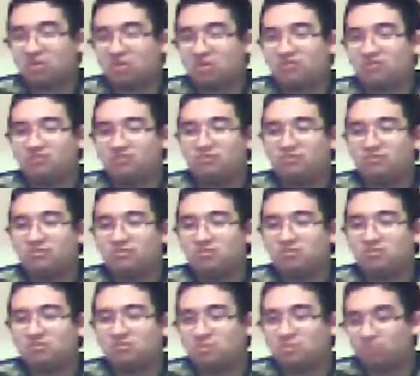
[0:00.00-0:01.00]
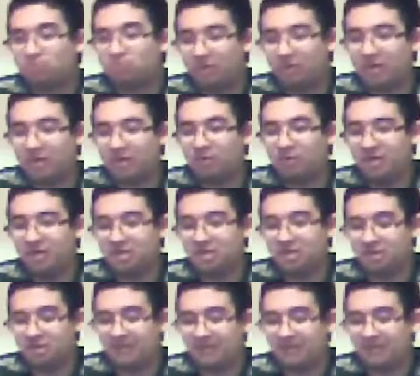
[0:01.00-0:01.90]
off what they wanted to.